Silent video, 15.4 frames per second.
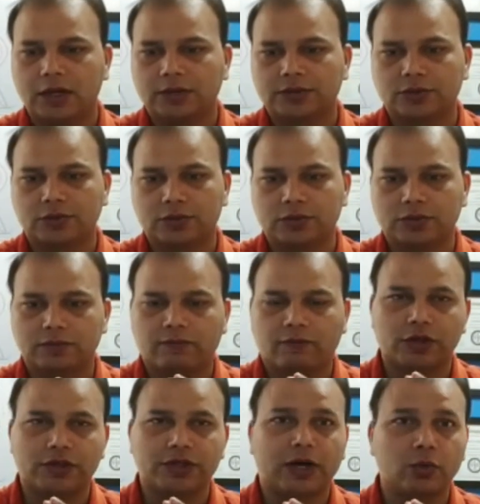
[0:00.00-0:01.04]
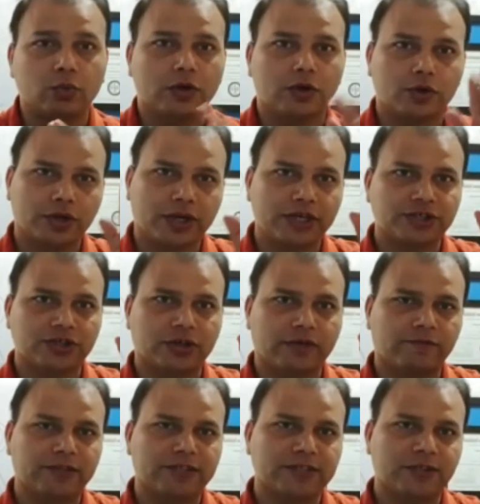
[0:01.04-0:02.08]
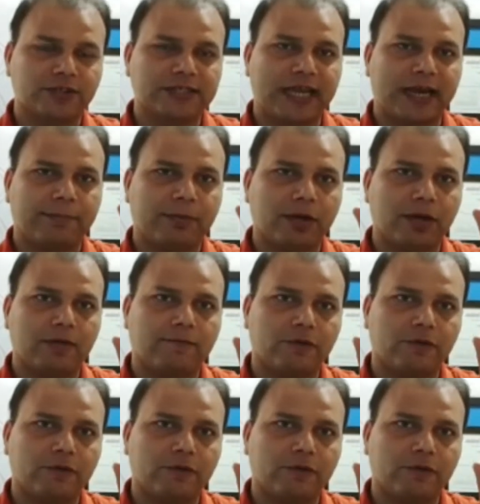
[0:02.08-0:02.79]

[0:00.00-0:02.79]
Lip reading: So for the downward rotation, if this is your scapula,